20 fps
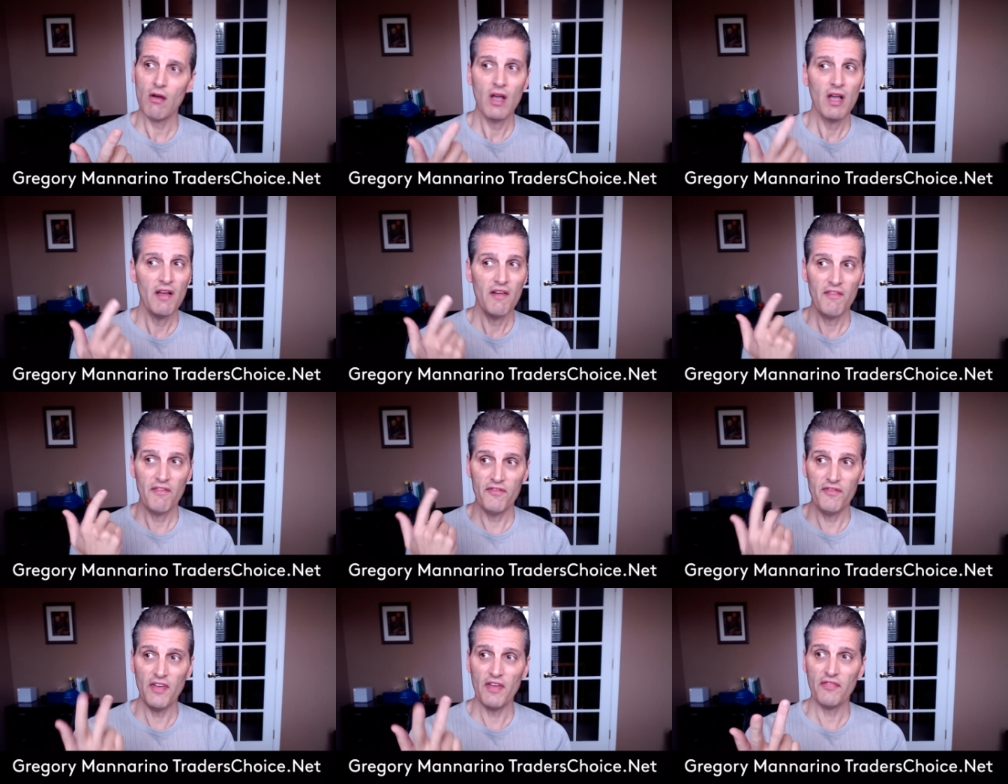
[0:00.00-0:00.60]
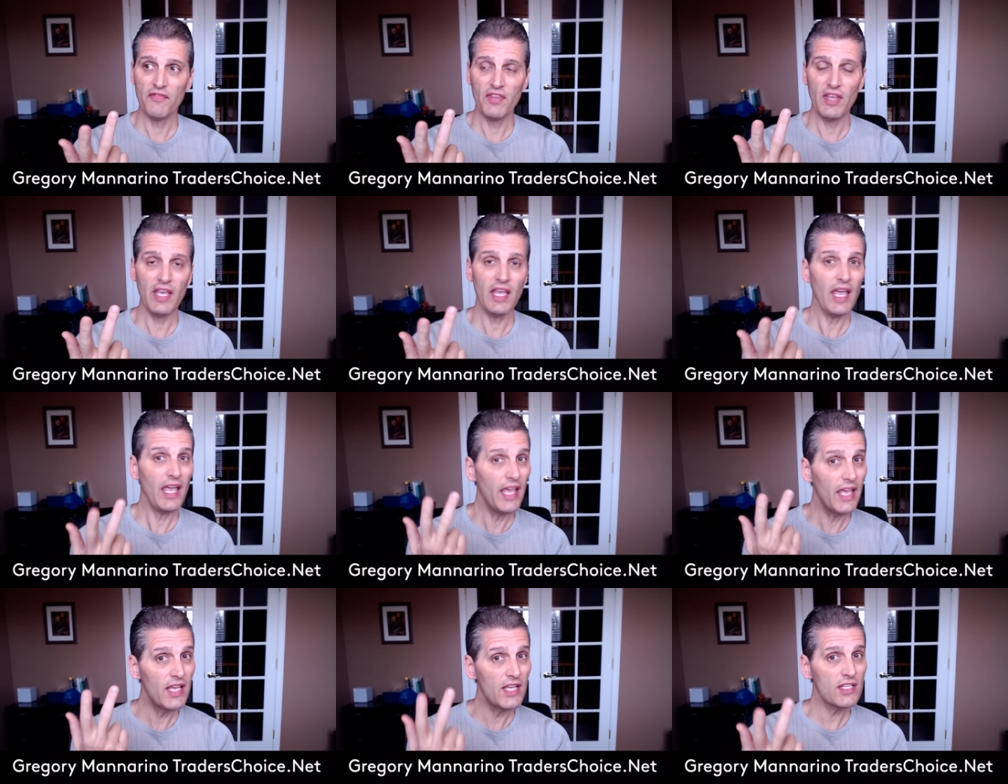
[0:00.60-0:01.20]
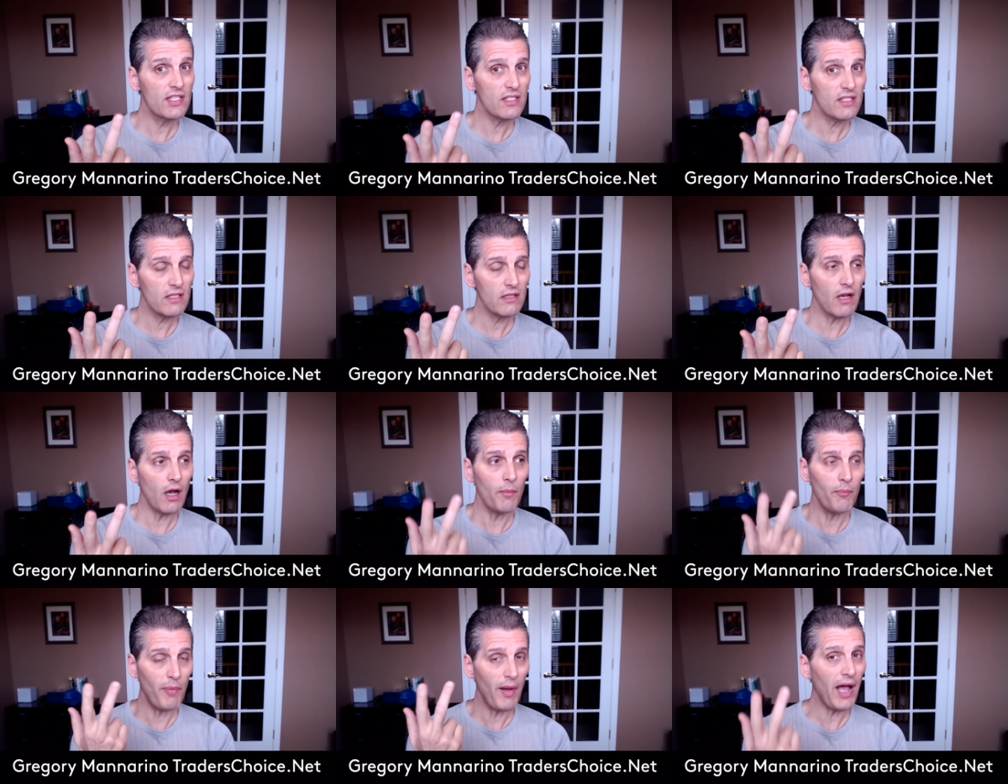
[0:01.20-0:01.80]
fifty is a
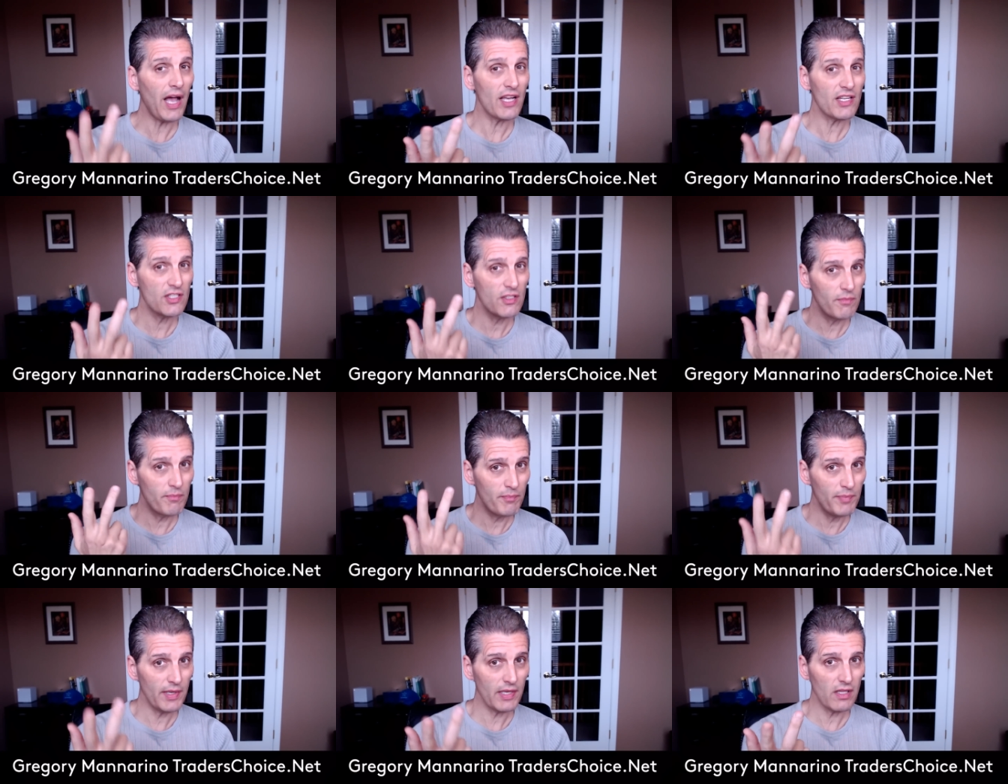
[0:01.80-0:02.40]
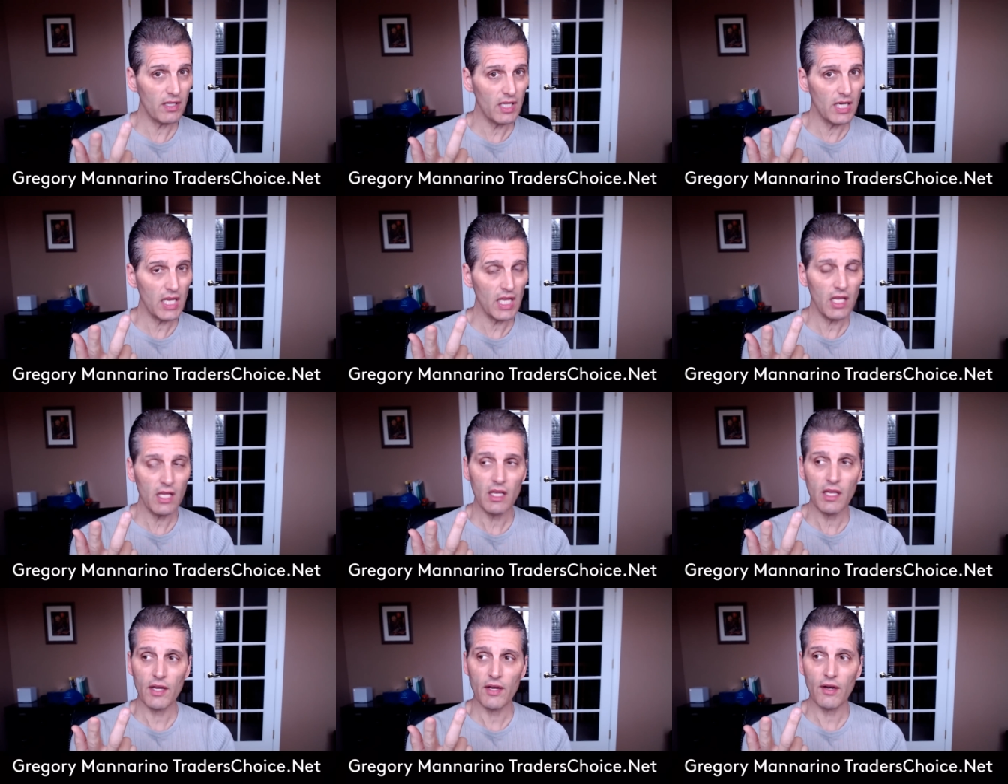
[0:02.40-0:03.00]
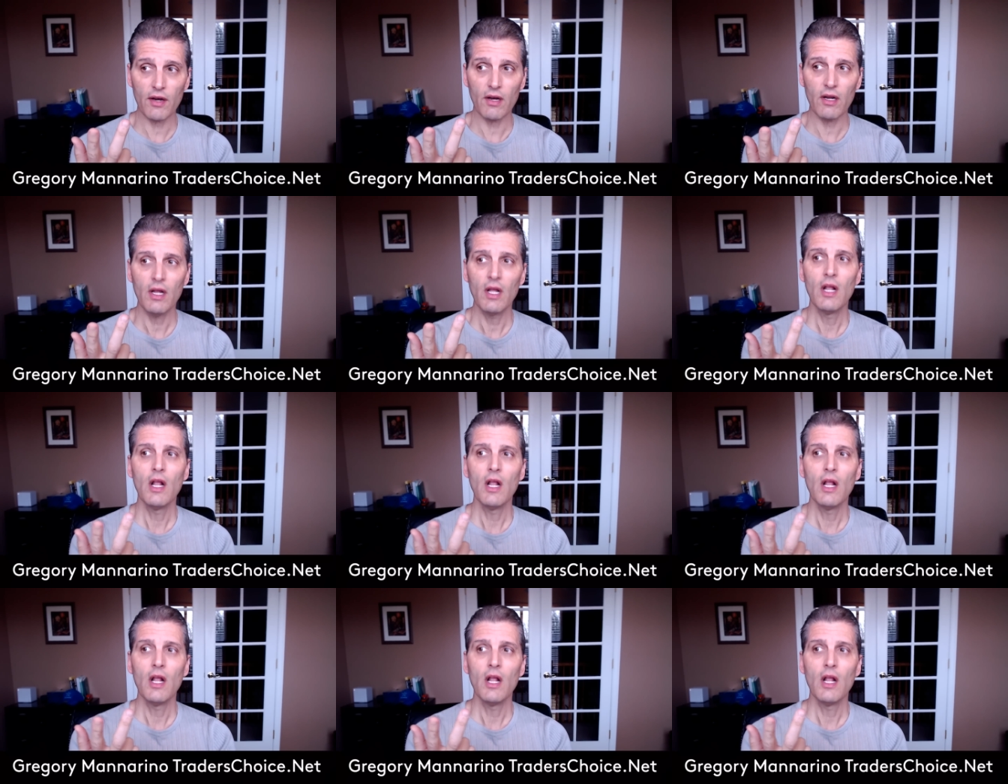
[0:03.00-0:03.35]
possibility here